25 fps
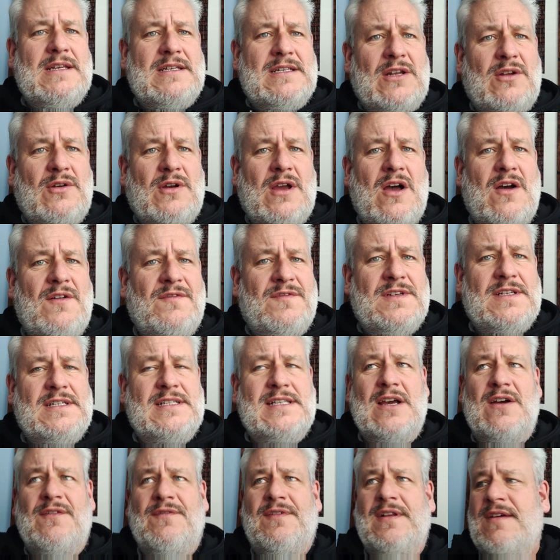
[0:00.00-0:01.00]
need to look
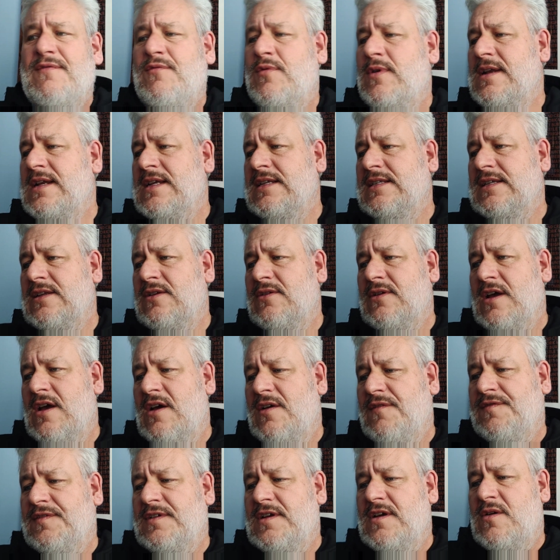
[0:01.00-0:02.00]
after yourself, and everyone needs
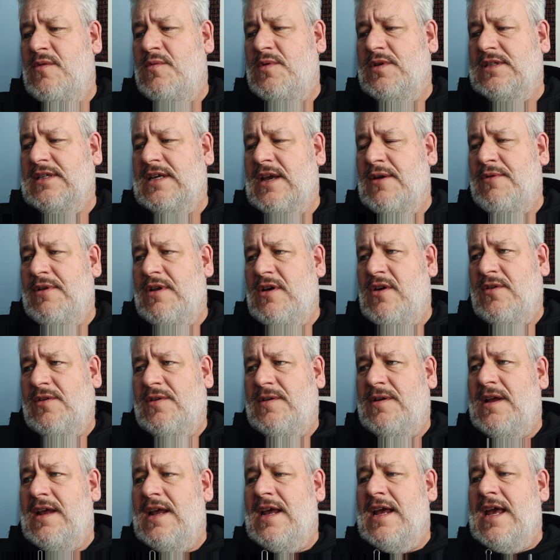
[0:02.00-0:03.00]
to look after what's
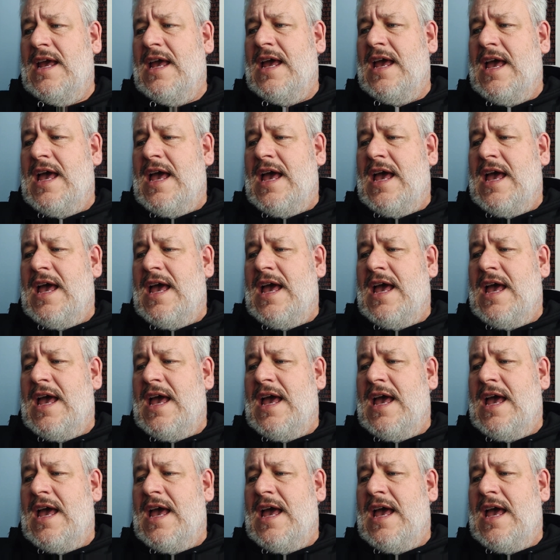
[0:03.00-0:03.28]
going on.